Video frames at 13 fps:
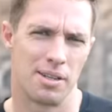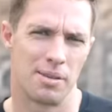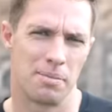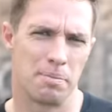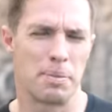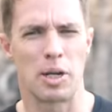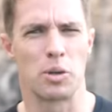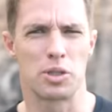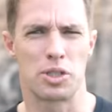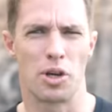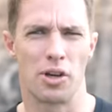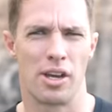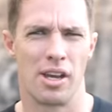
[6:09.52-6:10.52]
but
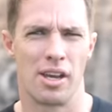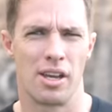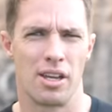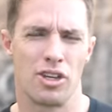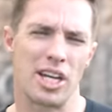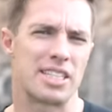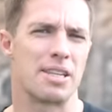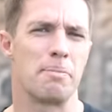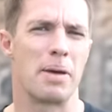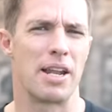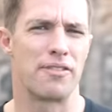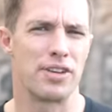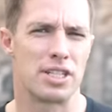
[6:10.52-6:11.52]
also you get some
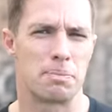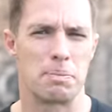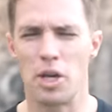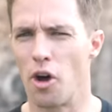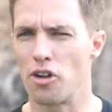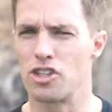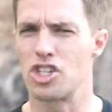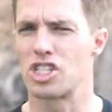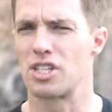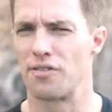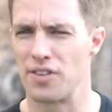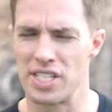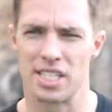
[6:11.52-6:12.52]
benefits beyond just
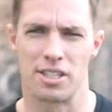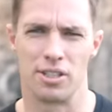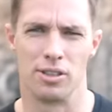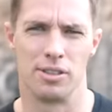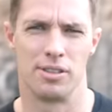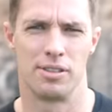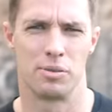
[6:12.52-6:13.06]
the physical,